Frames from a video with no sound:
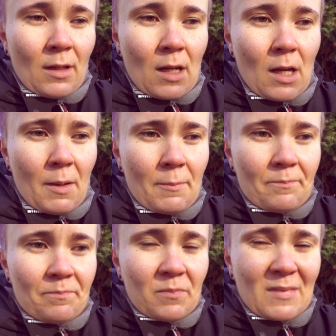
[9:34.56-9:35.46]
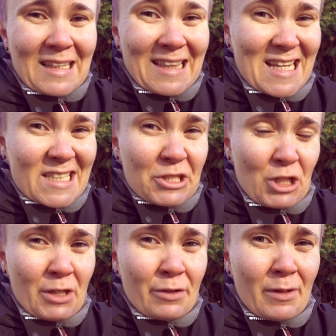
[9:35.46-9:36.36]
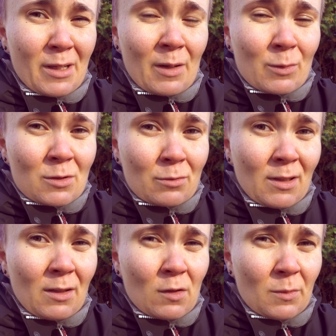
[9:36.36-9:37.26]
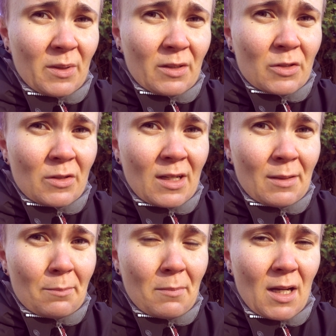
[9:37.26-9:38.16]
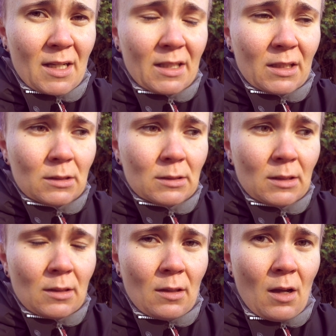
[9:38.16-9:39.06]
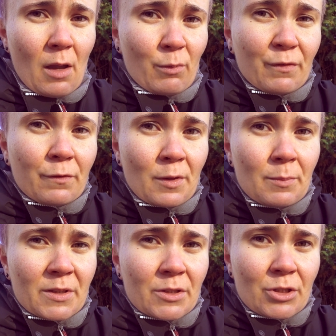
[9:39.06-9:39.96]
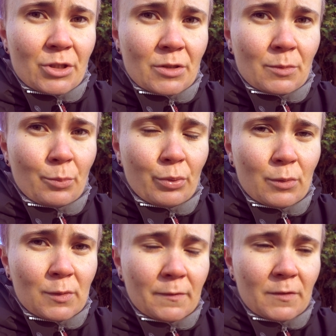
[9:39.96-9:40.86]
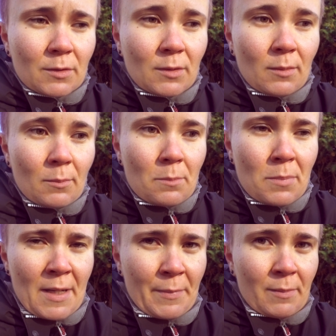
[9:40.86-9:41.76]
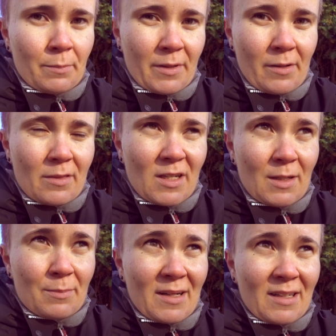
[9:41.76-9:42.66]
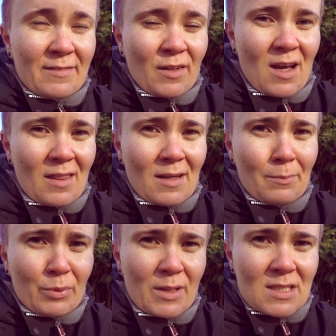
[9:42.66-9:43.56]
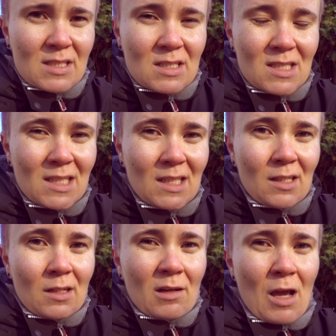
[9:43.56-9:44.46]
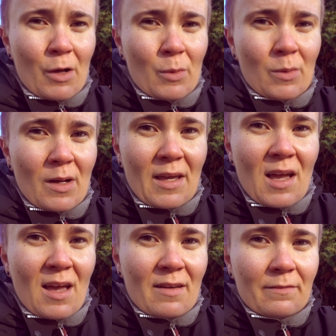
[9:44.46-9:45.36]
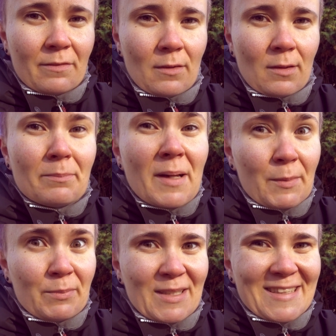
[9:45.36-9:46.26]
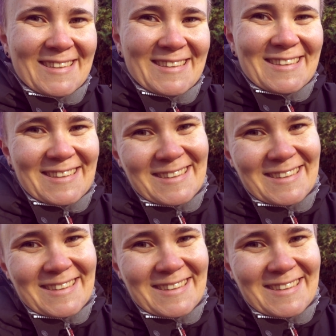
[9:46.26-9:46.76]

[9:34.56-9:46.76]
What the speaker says: last January I was really hoping to get my I-140 petition approved by my birthday, but I never got that present. Now I have a better present.